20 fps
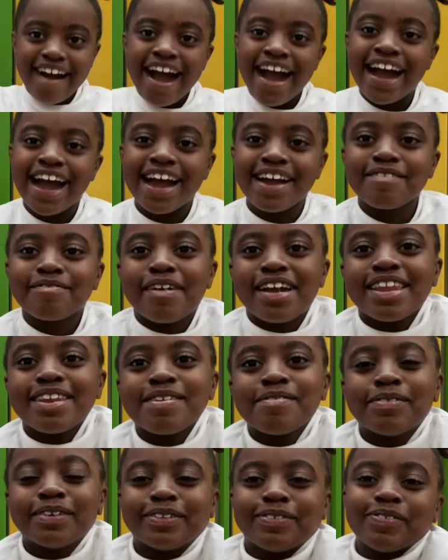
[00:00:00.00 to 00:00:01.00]
Hi, my
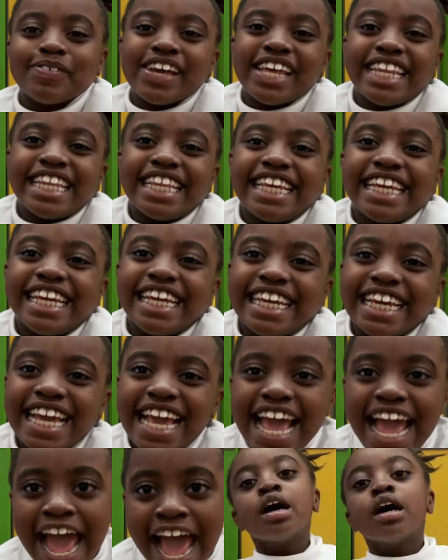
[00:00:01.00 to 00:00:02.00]
name is Whitney.
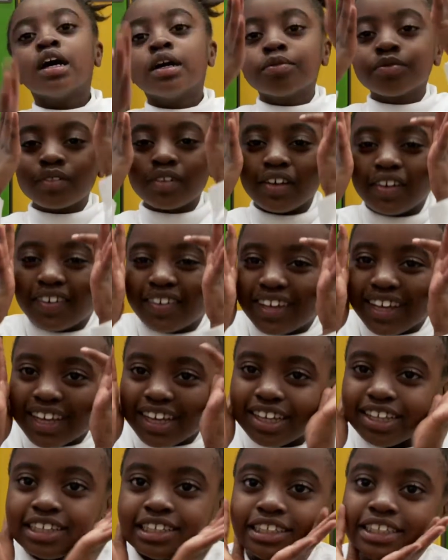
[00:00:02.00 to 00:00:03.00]

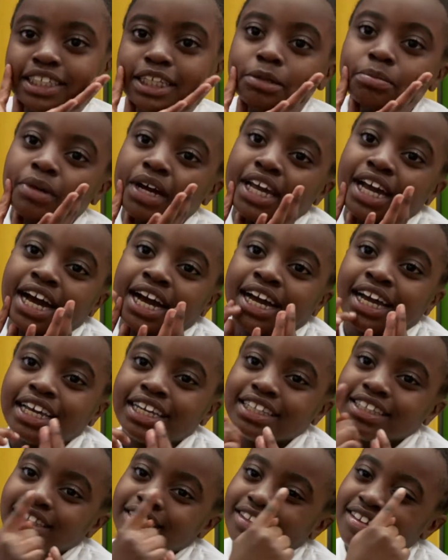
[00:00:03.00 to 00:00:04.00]
Okay, you see my
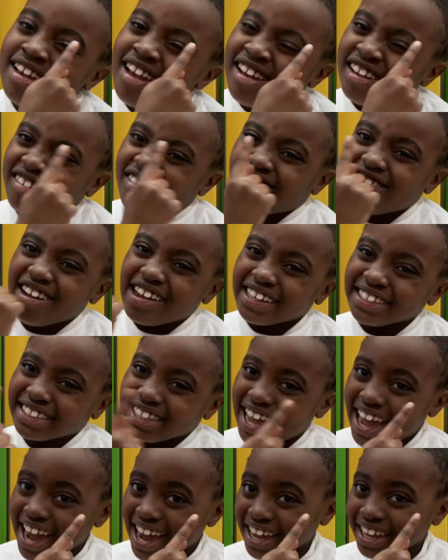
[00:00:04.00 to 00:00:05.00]
eyes? They are
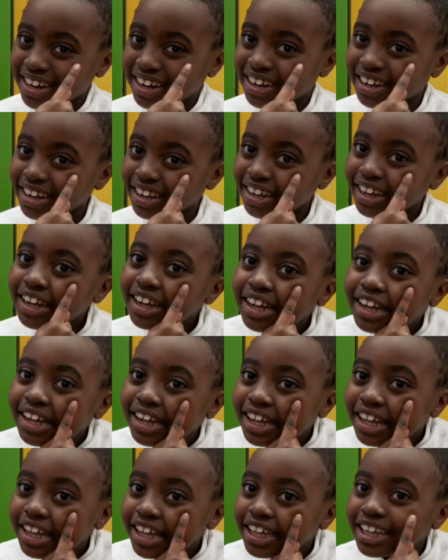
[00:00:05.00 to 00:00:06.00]
cross-eyed.
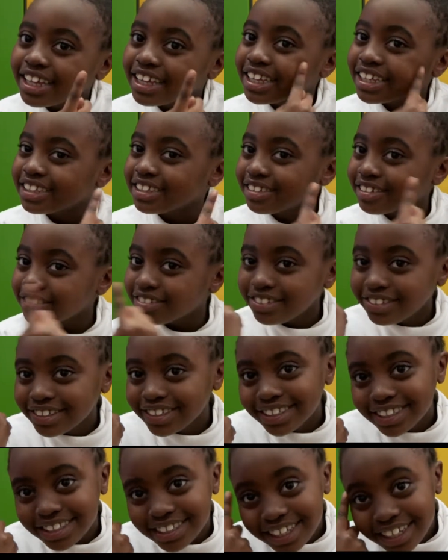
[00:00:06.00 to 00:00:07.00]
Don't you
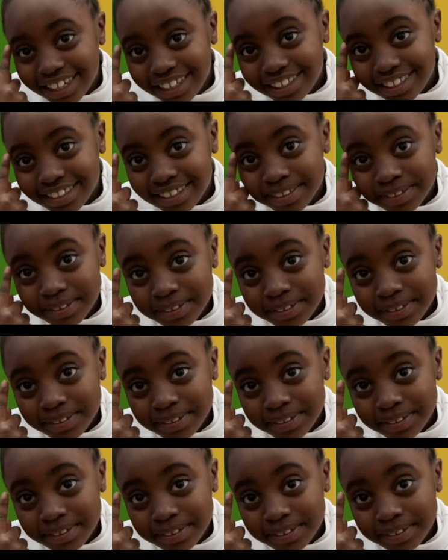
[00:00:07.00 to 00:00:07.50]
see it?